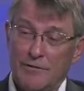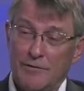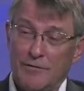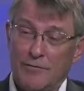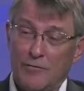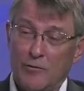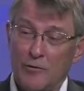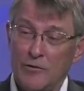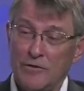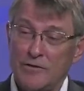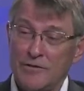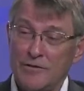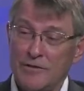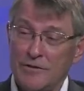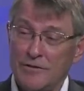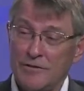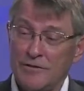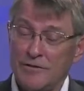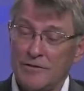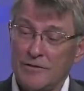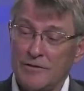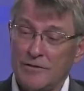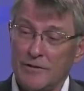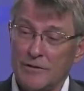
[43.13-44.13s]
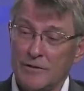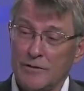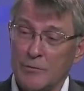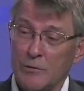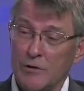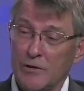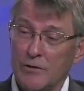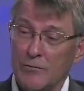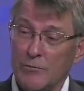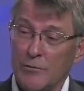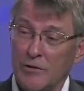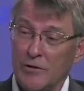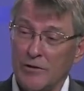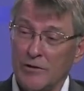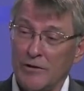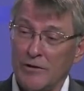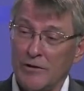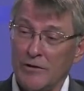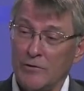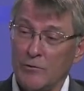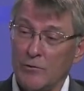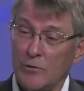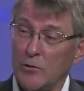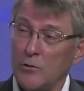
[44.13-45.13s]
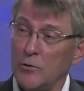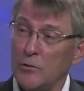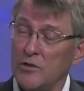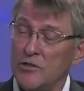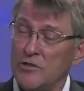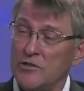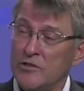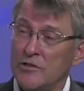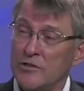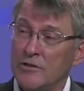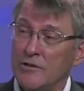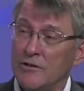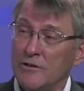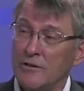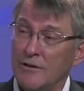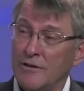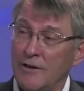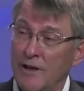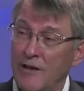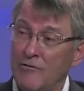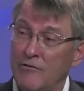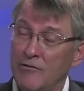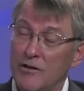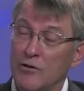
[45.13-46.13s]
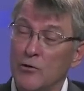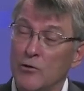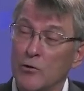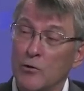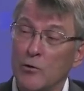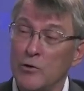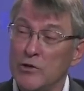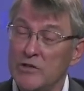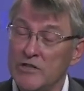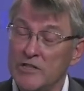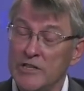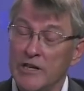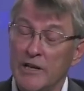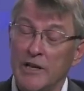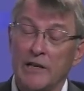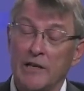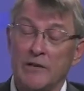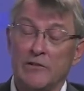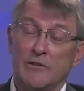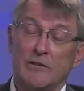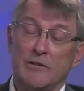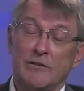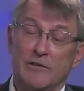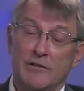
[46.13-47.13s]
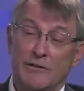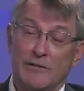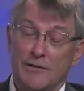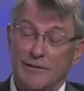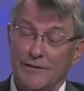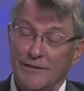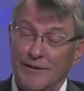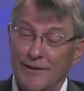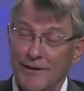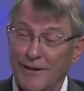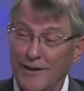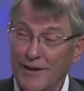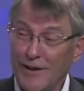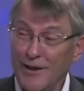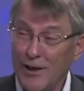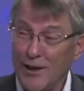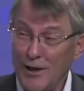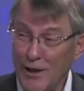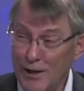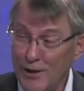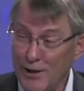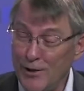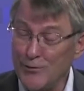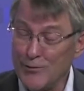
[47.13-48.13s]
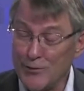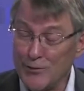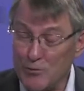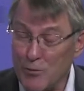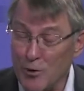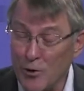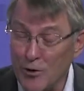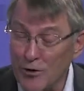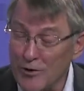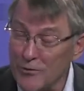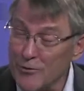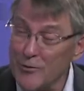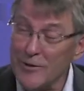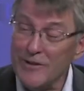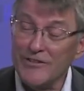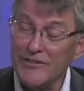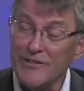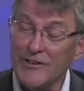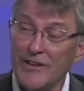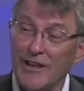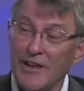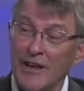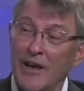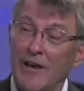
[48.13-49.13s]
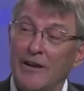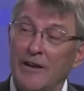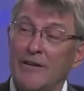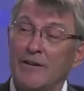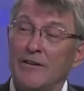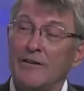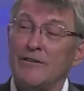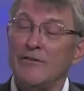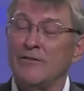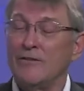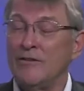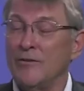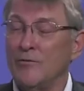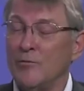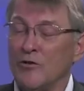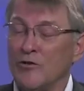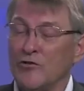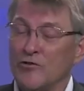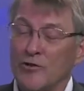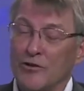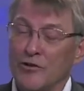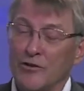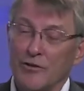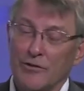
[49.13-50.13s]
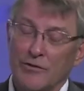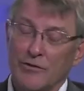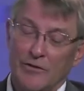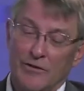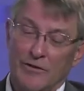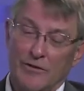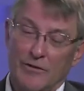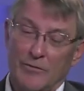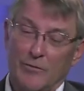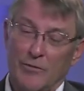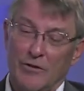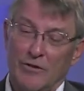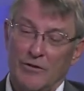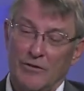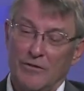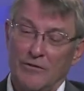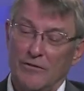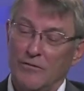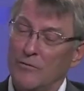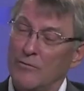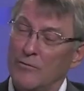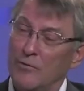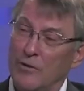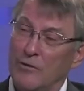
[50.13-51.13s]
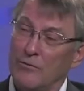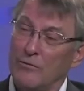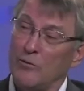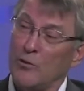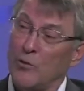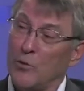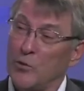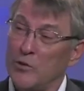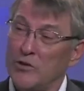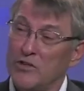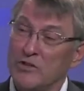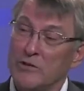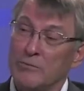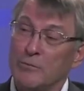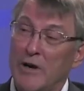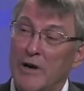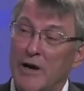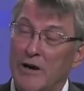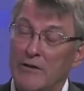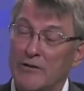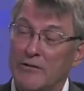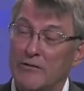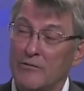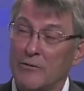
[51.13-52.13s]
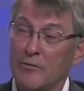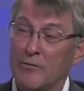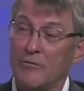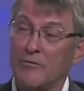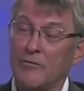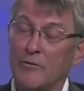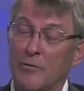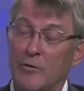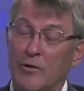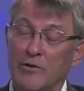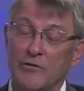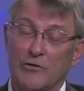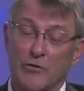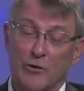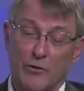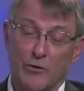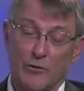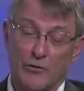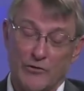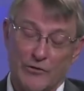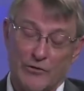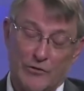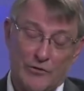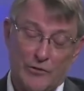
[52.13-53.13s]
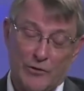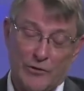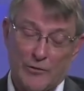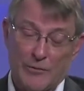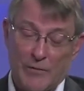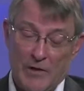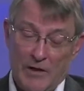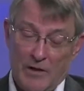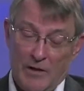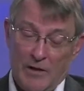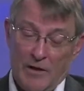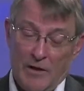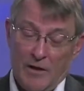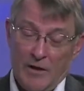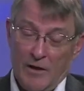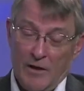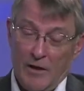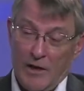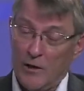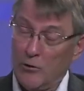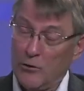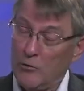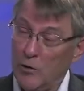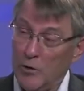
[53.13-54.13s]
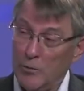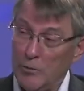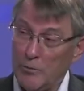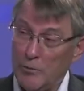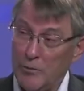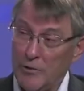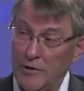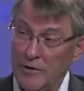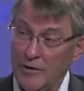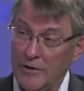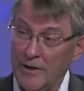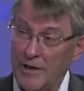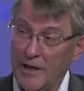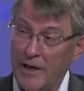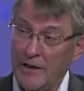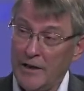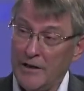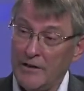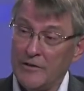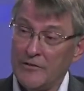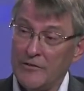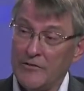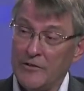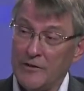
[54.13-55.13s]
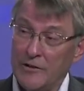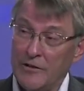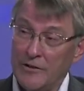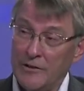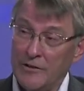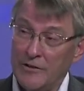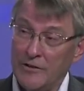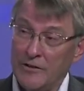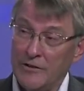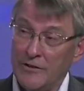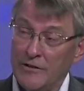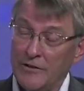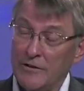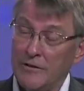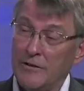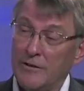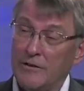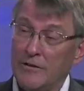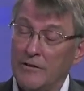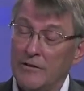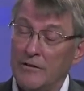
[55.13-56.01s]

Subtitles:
first to explain my heavy Norwegian accent, I was born and raised in Canada, in Montreal, but with Norwegian parents from the West Coast. So I grew up in Canada, studied in